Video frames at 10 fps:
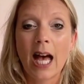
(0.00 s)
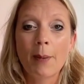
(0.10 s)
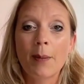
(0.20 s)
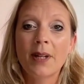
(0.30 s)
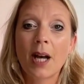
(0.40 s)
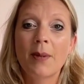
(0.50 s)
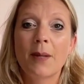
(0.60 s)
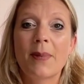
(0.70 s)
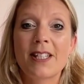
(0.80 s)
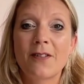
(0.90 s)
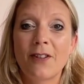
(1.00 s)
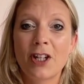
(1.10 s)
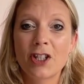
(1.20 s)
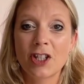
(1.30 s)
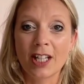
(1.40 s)
Am I becoming a better
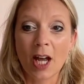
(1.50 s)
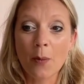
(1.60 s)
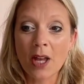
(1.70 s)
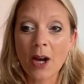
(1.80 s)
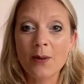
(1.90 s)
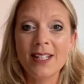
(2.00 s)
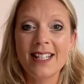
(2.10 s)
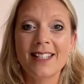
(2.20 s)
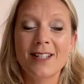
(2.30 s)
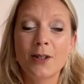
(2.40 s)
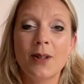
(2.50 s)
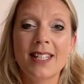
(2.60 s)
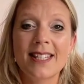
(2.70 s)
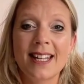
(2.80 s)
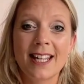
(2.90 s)
version? And we only need to do
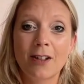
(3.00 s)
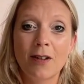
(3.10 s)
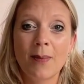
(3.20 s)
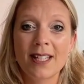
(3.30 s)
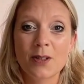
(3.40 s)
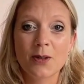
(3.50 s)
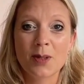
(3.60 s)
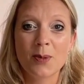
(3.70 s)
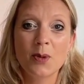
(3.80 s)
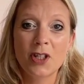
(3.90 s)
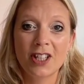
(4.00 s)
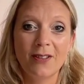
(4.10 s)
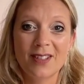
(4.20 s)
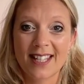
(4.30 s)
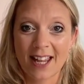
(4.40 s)
this in incremental small
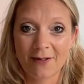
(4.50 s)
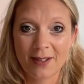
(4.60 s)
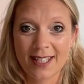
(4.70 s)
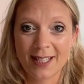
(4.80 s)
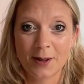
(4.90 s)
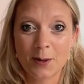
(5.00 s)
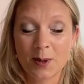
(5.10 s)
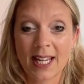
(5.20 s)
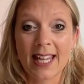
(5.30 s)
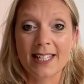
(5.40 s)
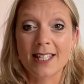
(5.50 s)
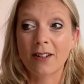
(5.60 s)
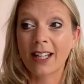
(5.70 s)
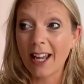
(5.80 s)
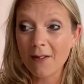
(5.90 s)
shifts every single day. So
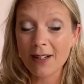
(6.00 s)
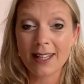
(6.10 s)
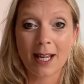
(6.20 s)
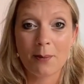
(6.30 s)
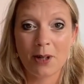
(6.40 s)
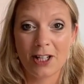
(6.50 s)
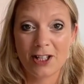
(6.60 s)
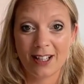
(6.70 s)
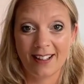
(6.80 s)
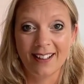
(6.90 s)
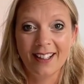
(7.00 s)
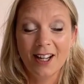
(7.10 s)
get rid of that pressure.